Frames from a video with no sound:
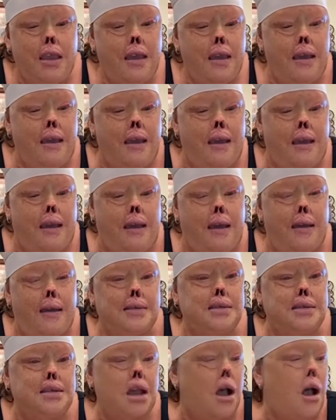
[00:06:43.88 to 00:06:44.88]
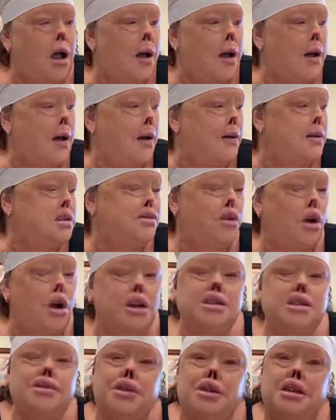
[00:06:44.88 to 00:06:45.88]
And as far
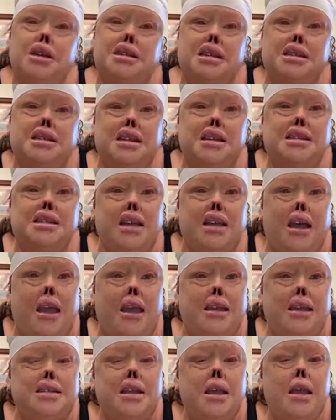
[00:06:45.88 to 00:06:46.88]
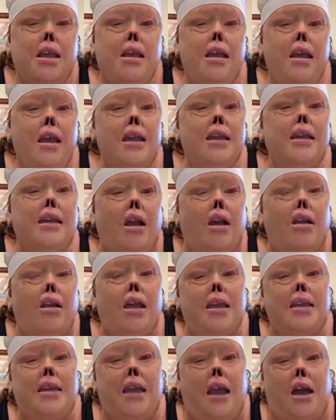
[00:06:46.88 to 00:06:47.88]
as food assistance sites in
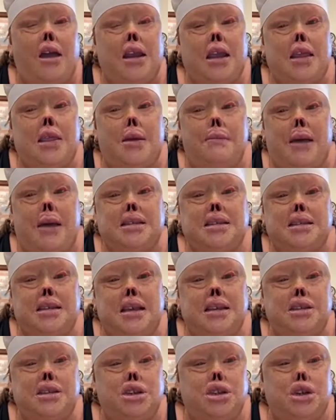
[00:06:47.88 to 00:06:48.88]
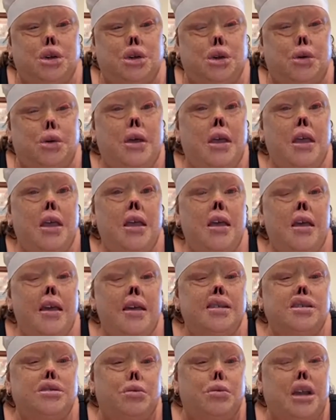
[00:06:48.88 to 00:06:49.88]
Caroline County, the best thing to do
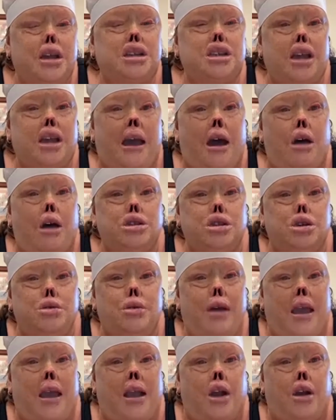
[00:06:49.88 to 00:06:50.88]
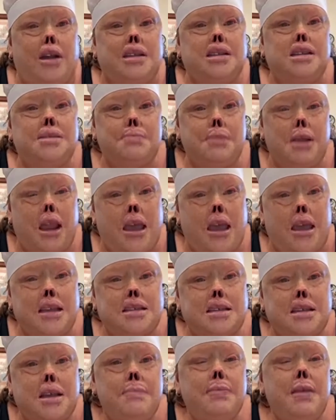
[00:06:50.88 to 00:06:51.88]
is reach out to Aaron's
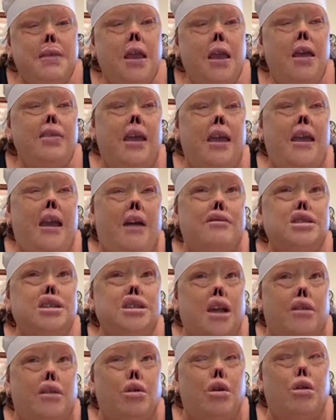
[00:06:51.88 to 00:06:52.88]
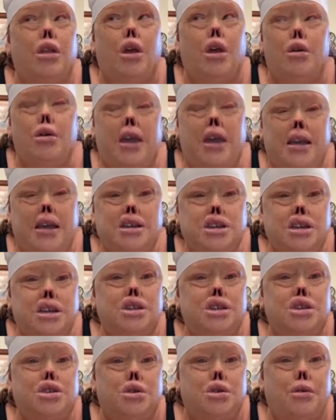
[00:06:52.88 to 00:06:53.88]
Place. They have several
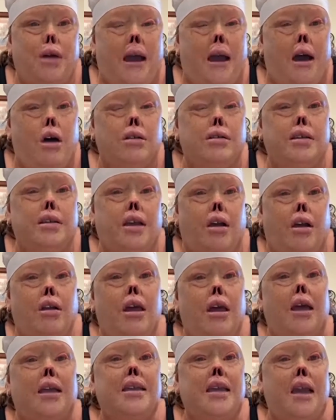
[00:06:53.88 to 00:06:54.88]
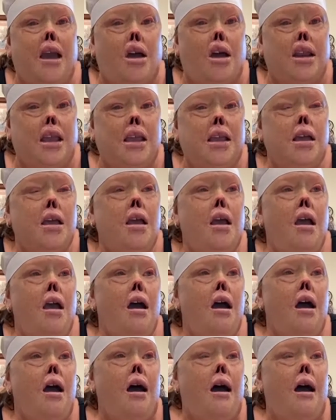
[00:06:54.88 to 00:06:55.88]
locations throughout Caroline County
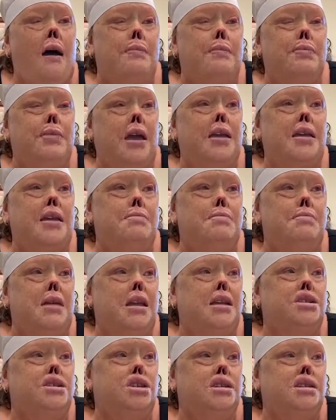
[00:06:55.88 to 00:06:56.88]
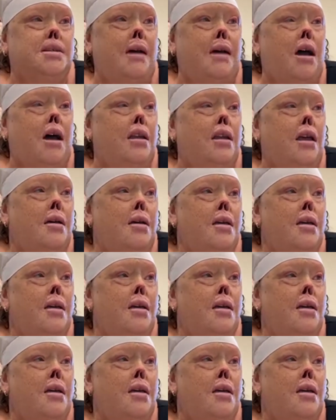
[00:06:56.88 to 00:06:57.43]
that can meet just about